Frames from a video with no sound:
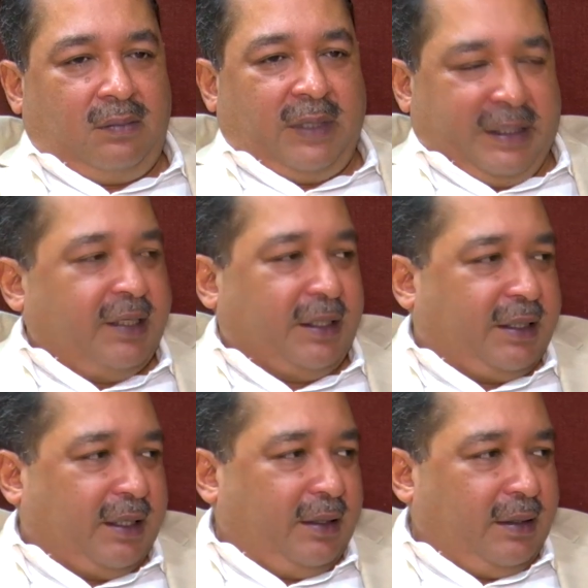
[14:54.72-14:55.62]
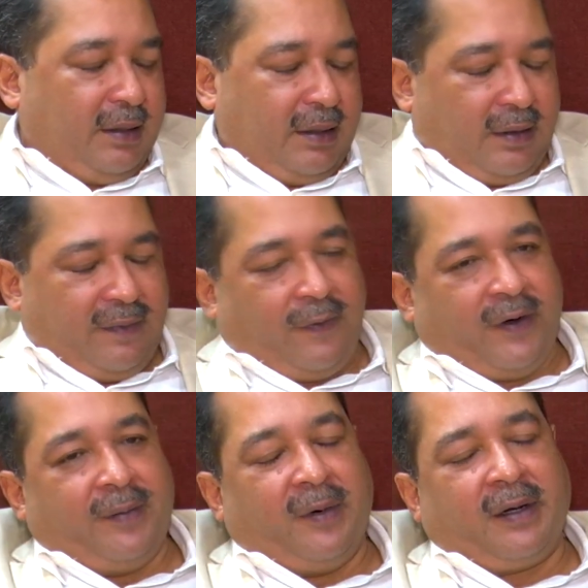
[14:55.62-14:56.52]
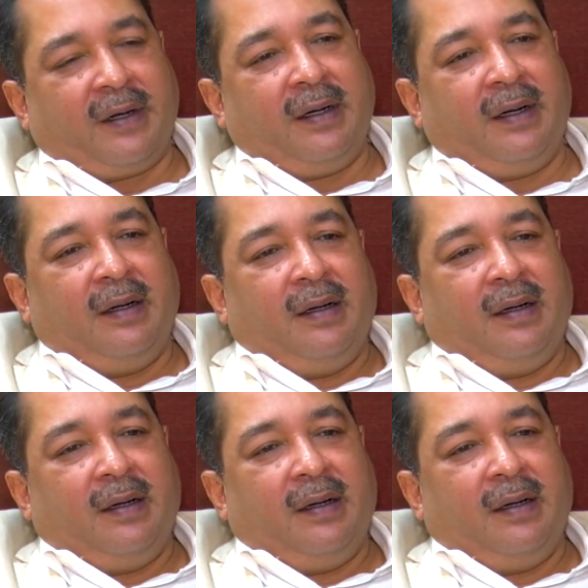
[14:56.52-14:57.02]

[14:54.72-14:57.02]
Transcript: Indian tea in the foreign market.